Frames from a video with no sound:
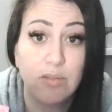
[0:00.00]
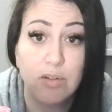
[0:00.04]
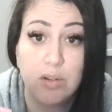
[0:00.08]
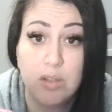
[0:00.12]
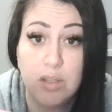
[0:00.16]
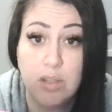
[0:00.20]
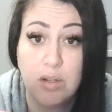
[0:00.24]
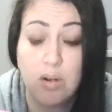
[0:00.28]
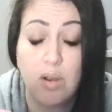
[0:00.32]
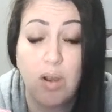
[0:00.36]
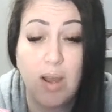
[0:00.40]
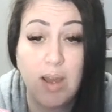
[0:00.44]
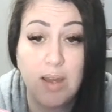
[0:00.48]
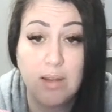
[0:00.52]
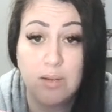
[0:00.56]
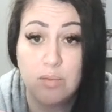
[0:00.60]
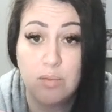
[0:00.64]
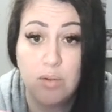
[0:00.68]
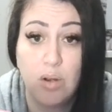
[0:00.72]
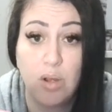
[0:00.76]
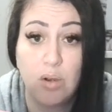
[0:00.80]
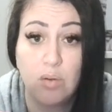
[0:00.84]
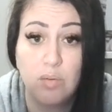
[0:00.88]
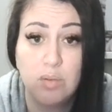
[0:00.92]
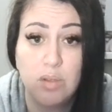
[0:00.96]
you know, I don't
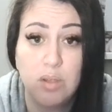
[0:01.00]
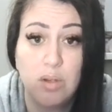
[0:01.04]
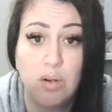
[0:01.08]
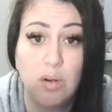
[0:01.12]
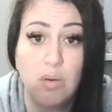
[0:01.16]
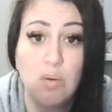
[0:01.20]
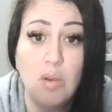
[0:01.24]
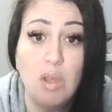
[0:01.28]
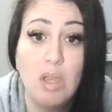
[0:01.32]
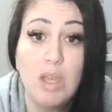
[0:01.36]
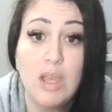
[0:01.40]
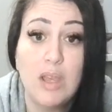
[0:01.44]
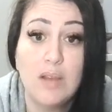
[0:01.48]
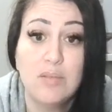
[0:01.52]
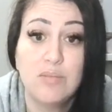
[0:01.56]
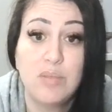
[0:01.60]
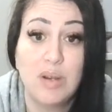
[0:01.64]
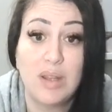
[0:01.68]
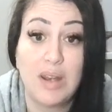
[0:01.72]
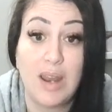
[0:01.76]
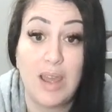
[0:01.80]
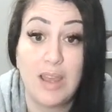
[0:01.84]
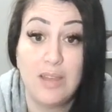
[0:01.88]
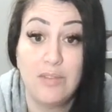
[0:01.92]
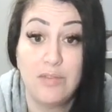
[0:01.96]
know, you know,
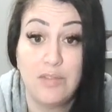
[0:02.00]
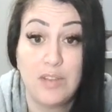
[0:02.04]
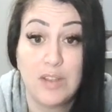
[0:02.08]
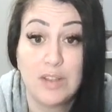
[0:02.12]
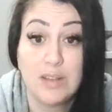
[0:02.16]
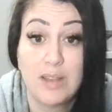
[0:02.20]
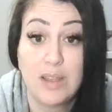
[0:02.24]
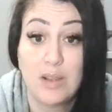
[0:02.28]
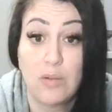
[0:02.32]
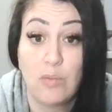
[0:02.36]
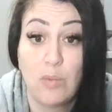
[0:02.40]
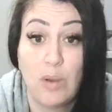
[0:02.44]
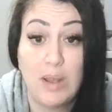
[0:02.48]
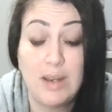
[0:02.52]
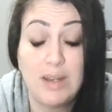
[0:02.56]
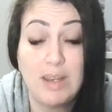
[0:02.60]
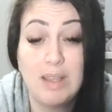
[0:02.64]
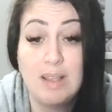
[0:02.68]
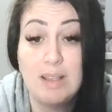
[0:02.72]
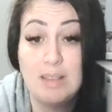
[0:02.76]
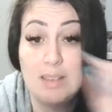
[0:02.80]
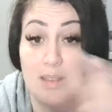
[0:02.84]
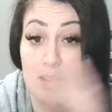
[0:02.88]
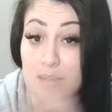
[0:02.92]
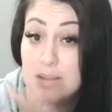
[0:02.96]
but I feel like
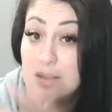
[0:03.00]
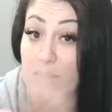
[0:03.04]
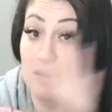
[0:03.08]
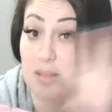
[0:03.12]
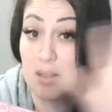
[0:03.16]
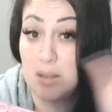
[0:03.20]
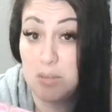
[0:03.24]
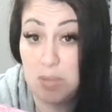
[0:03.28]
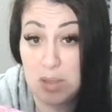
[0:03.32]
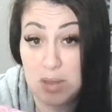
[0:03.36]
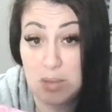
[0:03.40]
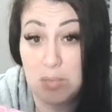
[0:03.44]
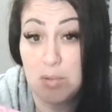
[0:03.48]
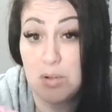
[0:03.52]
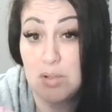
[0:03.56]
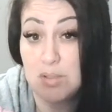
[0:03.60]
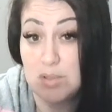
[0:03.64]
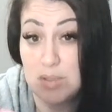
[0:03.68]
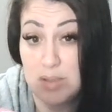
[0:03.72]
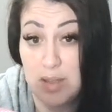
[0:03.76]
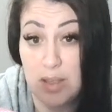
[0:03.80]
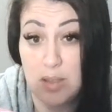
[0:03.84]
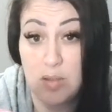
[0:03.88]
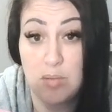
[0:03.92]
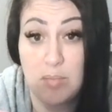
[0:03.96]
wedding, this is going to be the
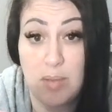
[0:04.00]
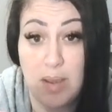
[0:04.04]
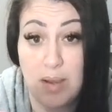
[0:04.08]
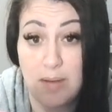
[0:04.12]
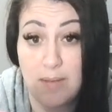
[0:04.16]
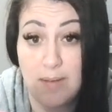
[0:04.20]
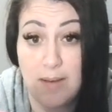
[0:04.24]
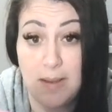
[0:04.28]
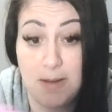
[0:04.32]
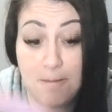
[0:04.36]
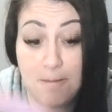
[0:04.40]
person that you marry.